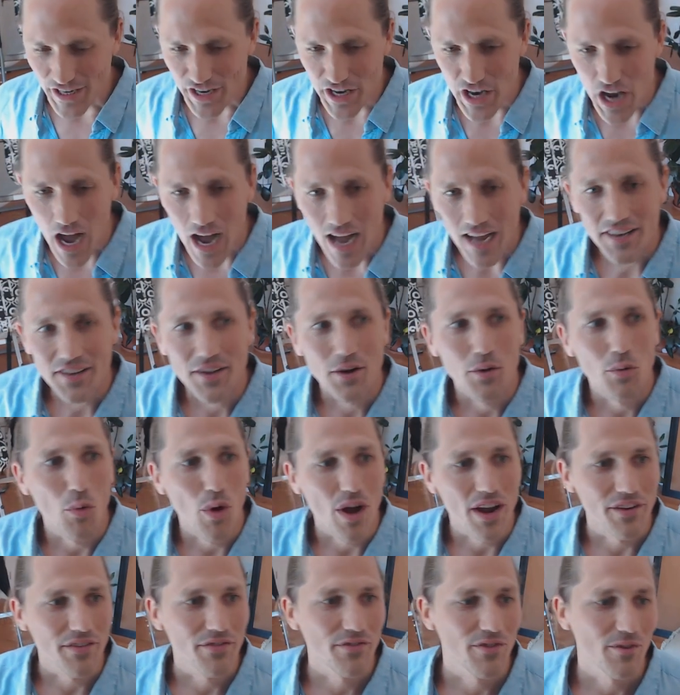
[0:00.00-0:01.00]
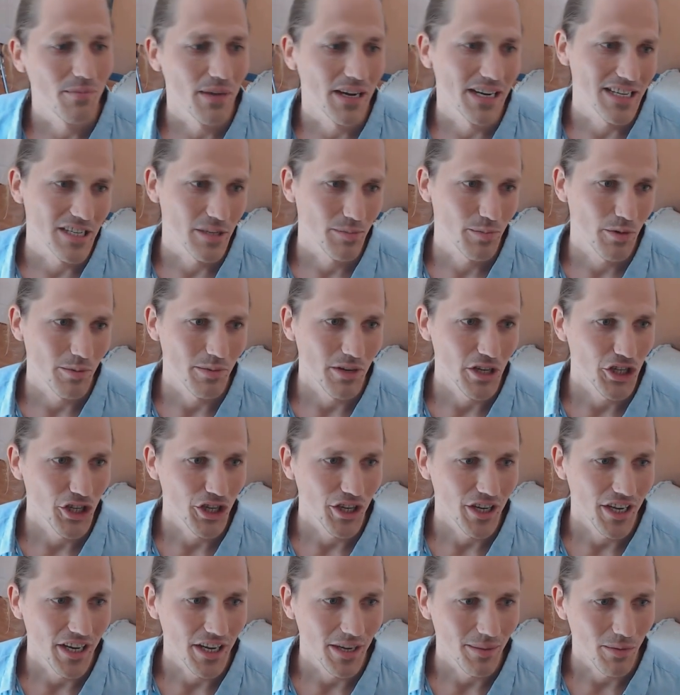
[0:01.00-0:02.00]
not wait for money's
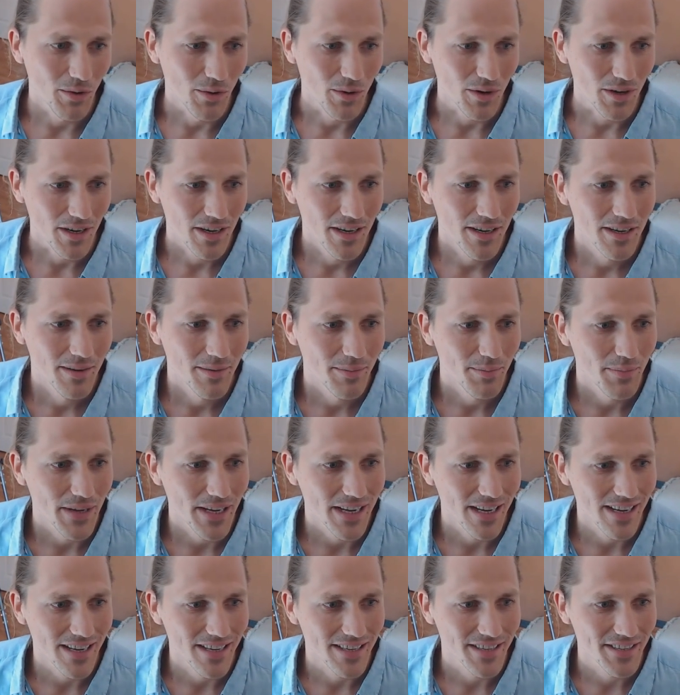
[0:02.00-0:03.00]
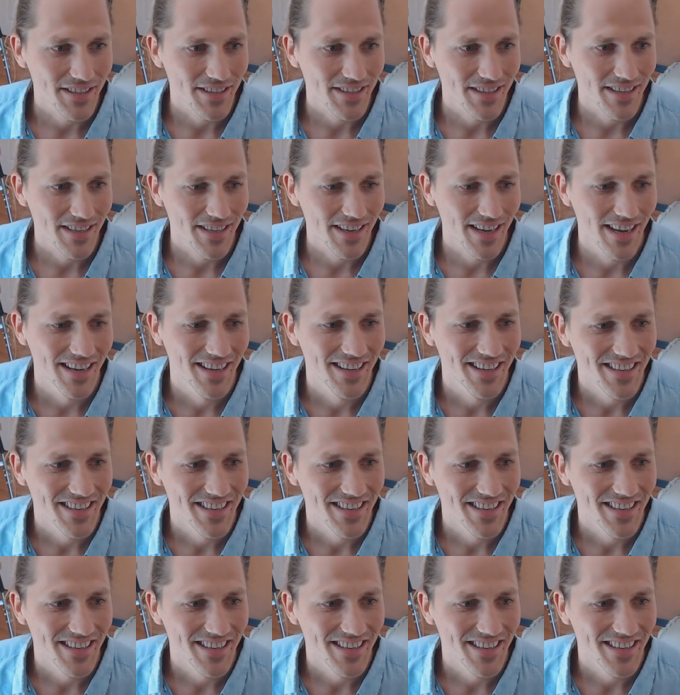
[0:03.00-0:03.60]
permission anymore because